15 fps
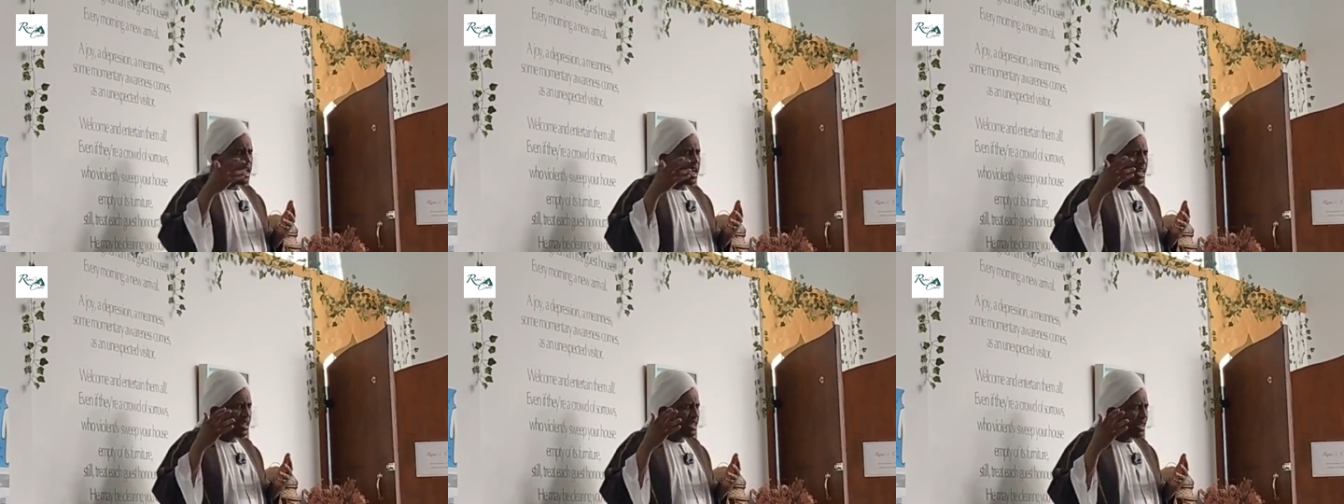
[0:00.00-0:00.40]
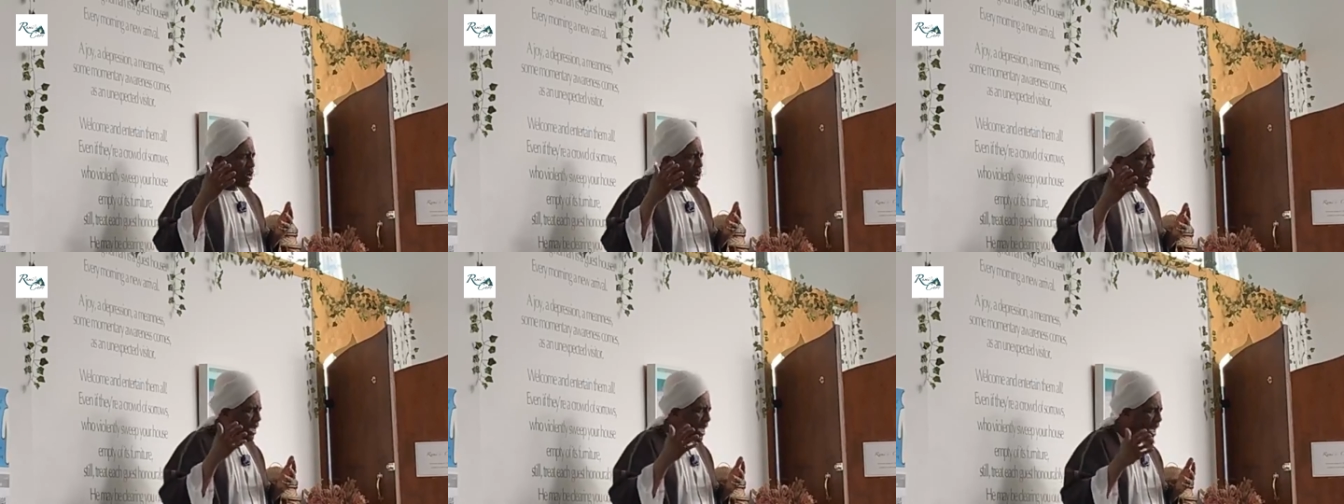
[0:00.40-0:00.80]
and
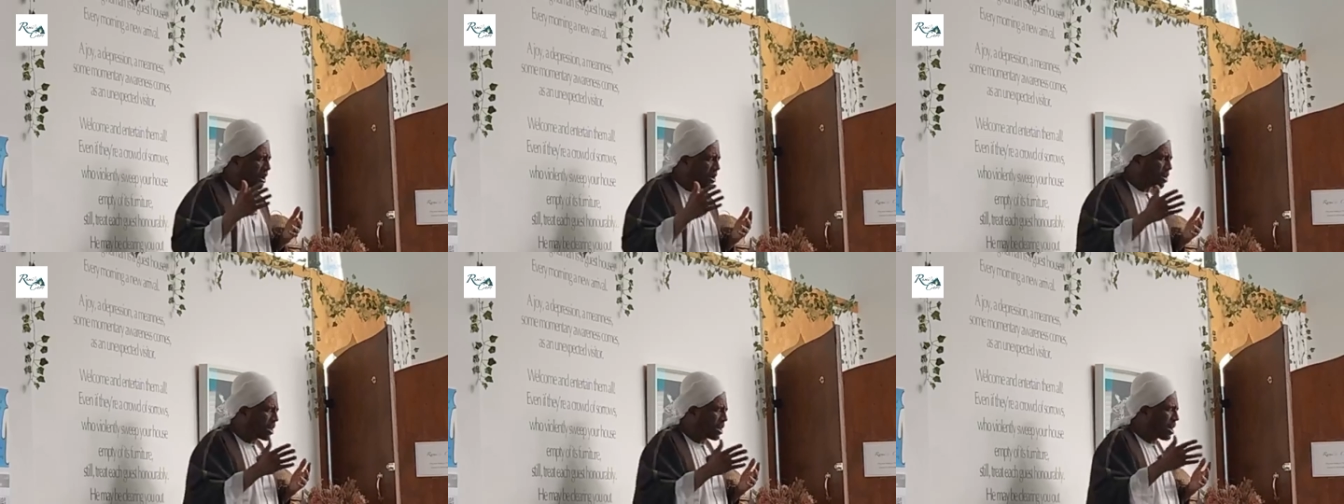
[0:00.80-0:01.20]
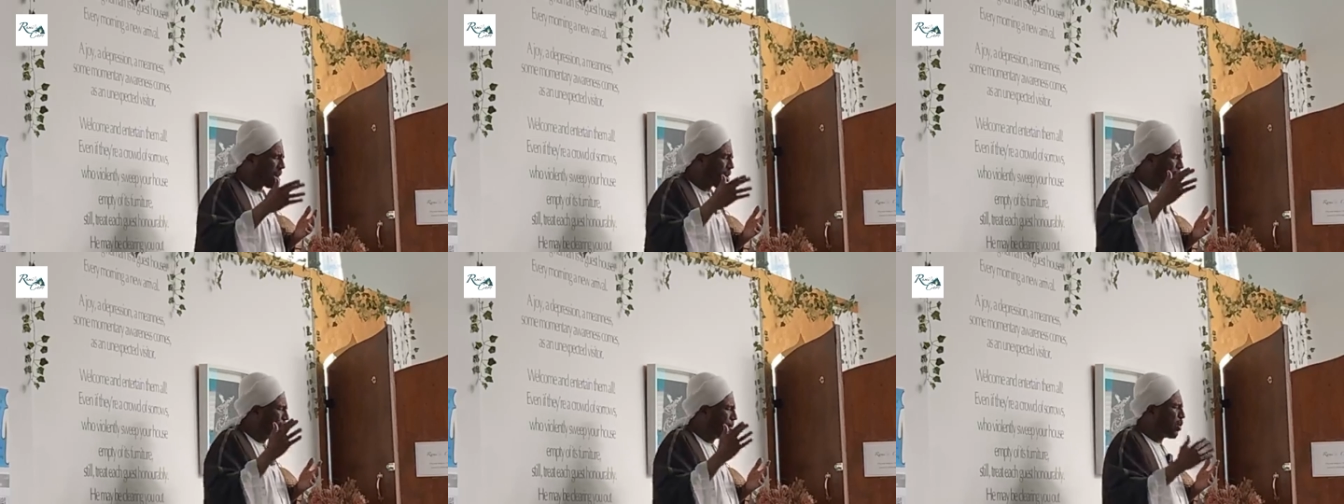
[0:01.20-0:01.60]
care
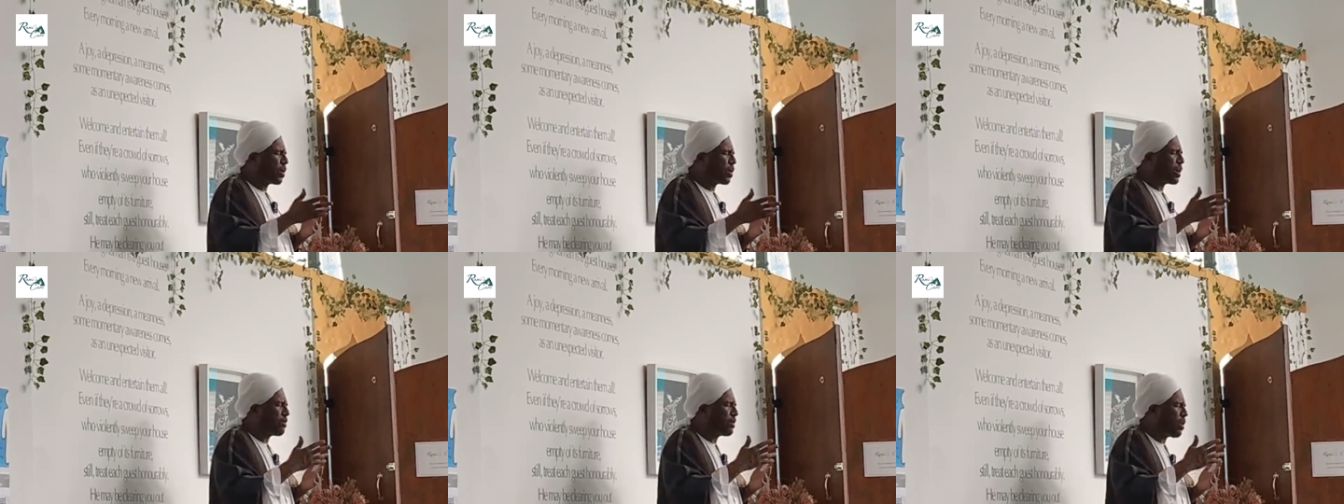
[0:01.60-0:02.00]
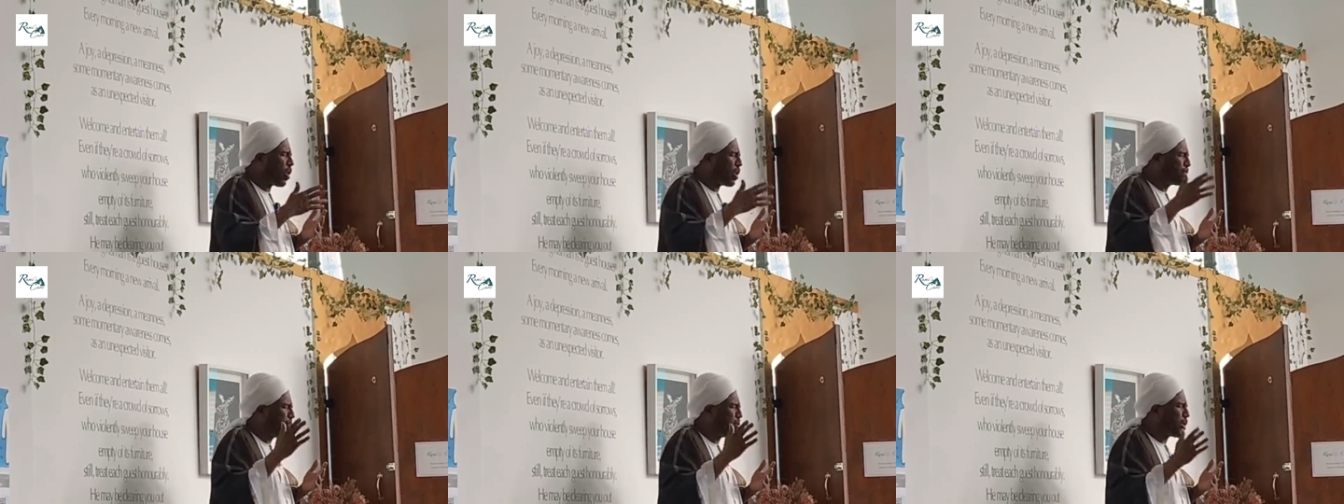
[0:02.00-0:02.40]
uh, people,
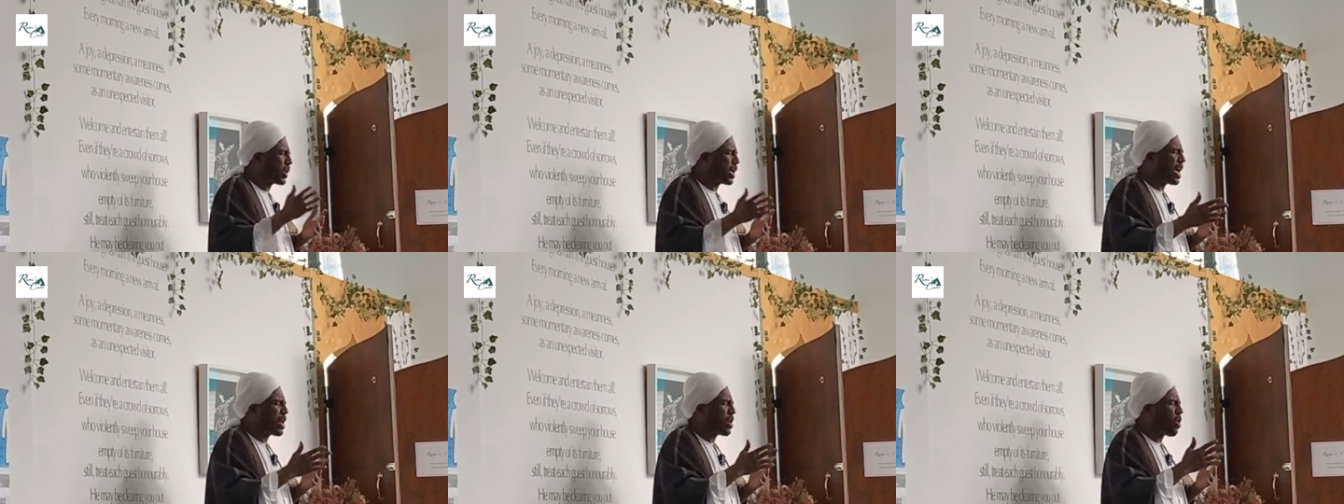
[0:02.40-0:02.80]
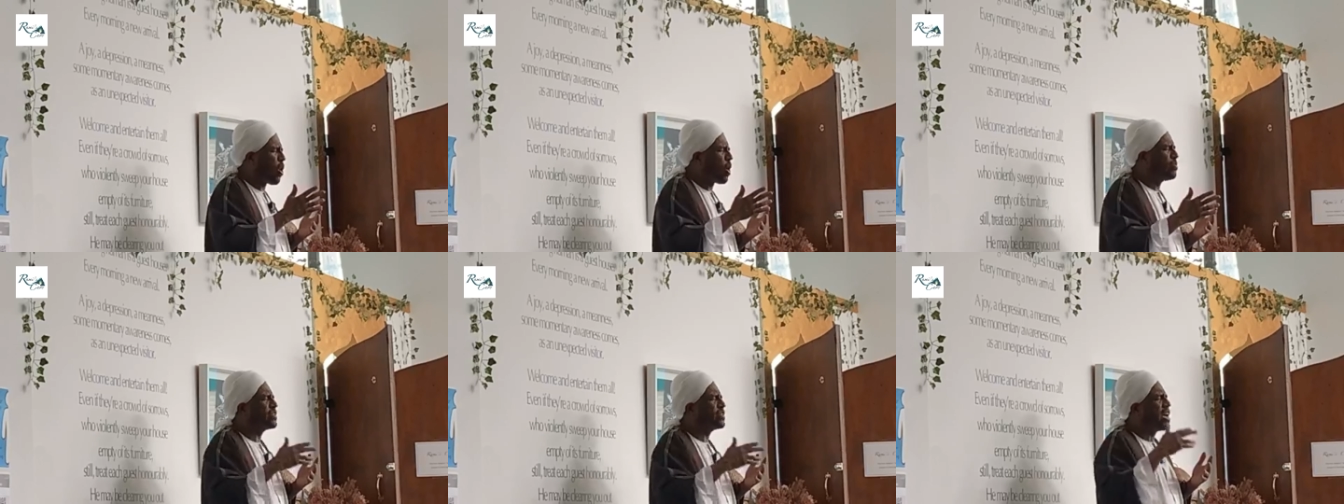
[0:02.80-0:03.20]
all people care
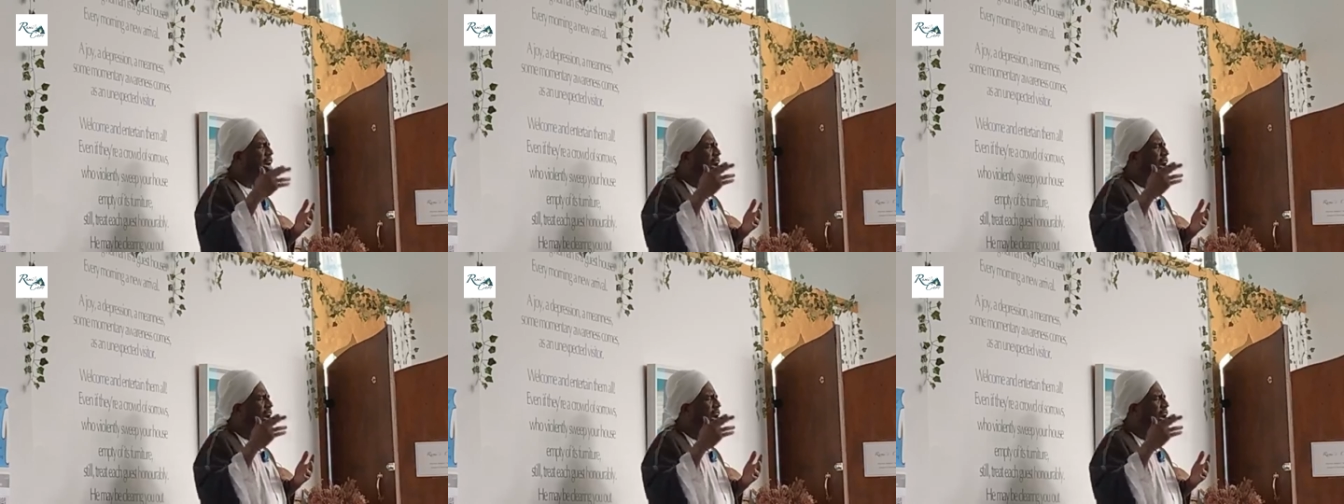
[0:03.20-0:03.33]
homes,